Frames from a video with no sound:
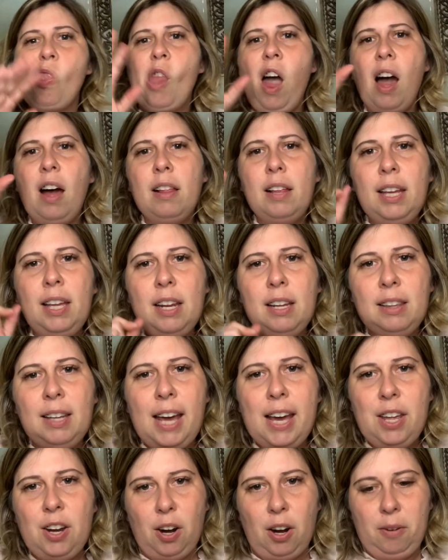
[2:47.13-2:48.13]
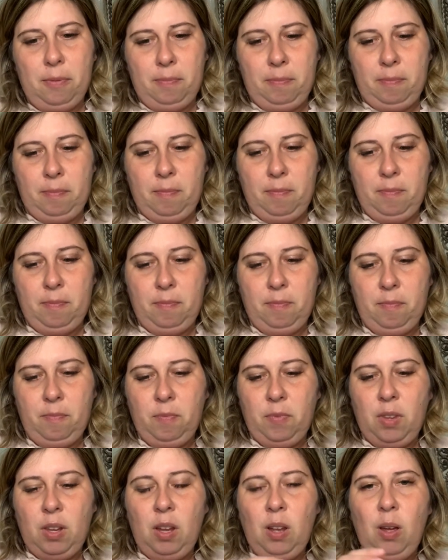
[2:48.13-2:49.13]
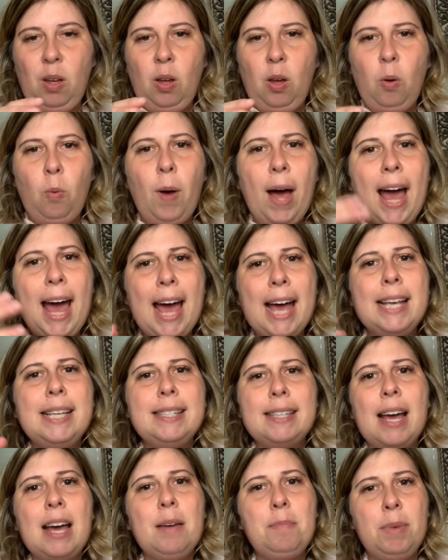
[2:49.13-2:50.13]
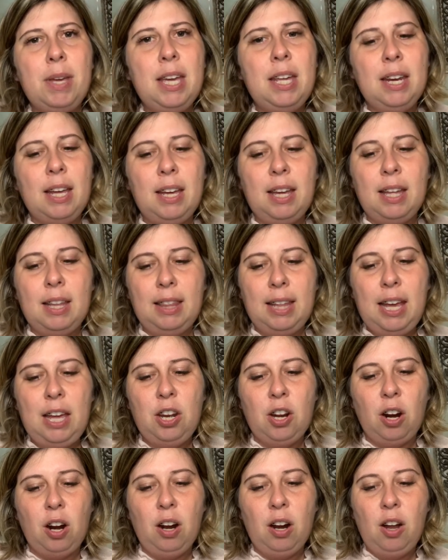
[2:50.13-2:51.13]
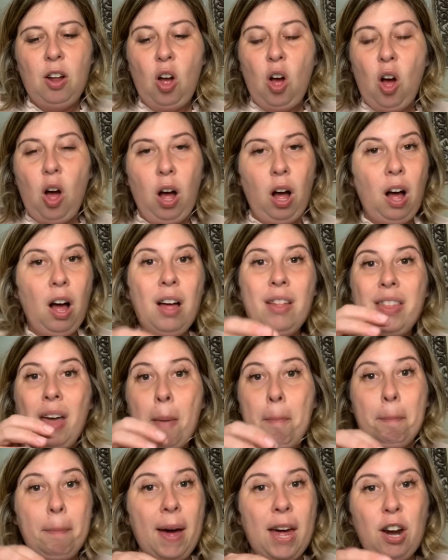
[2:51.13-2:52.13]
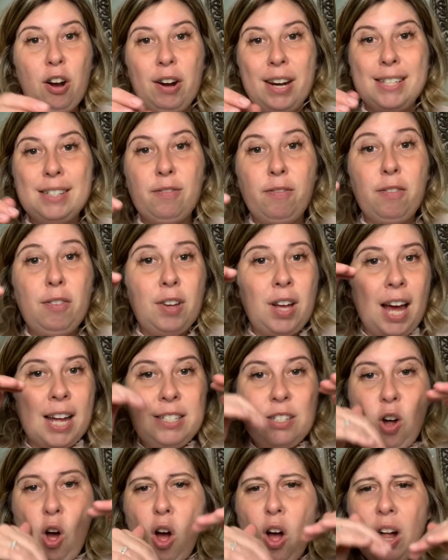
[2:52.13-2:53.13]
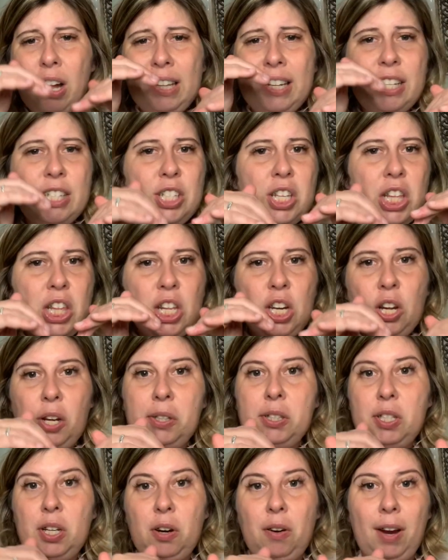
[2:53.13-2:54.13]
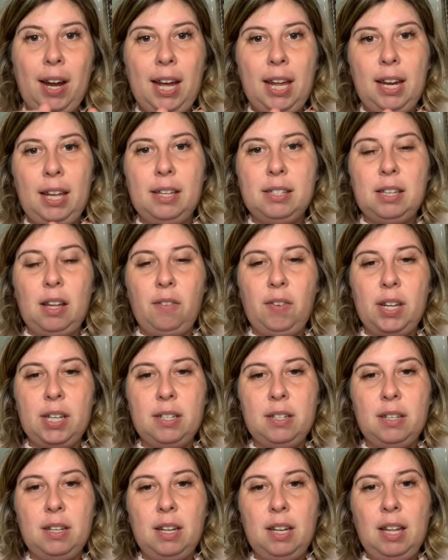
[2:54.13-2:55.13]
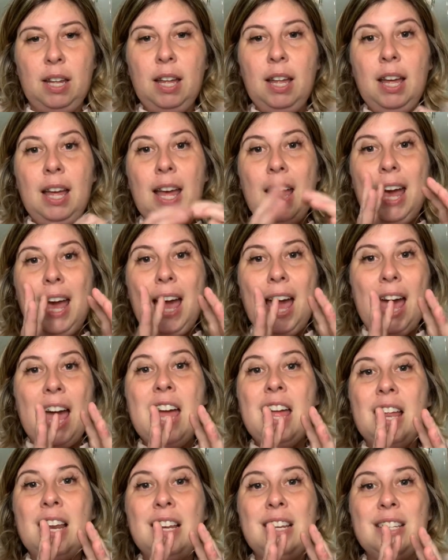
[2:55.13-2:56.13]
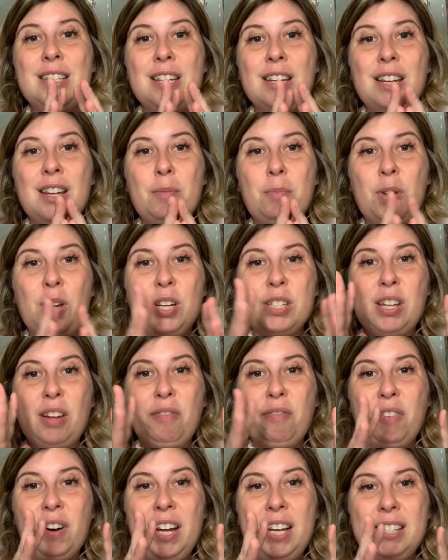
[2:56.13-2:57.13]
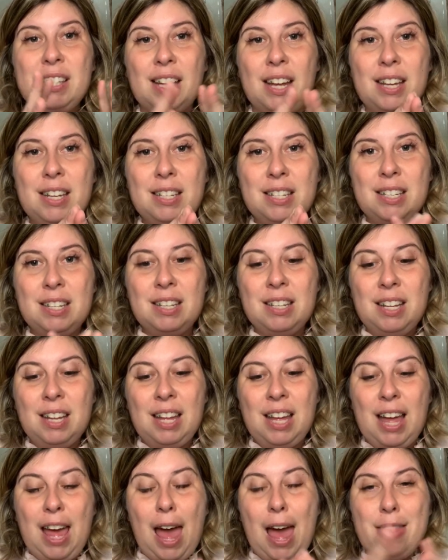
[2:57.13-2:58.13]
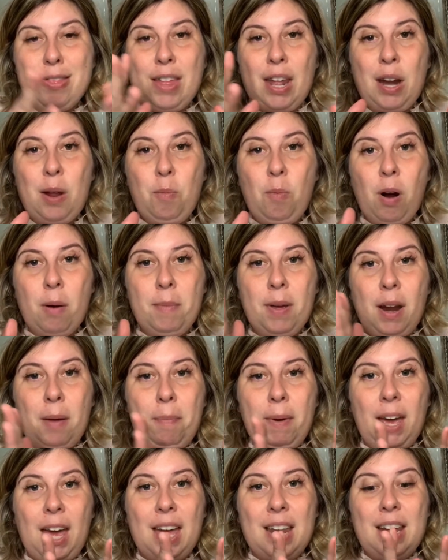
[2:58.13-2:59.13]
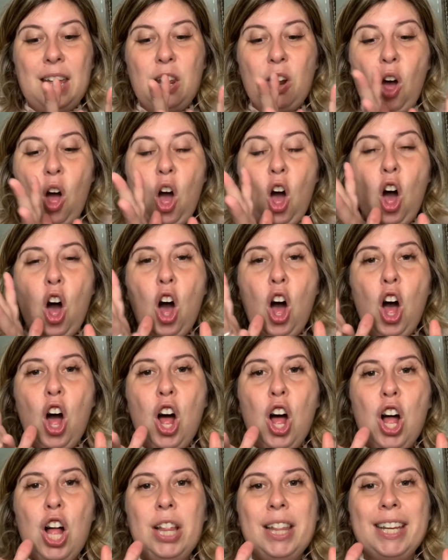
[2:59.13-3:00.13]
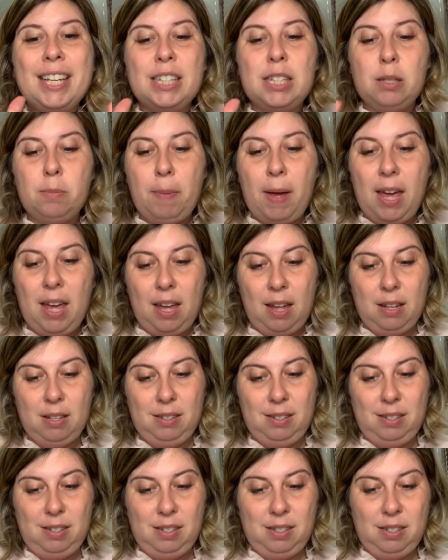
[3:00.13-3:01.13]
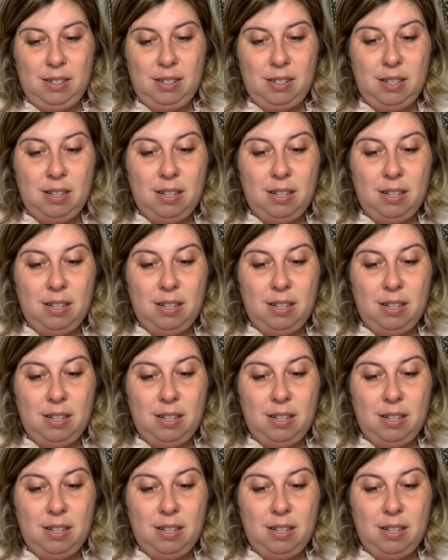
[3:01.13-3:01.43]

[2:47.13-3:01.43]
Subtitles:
I'll eat it later. Well, as I'm eating it later, all that butter has gotten all into the nooks and crannies of it. And because I freeze it and then I warm it up again, it all expands.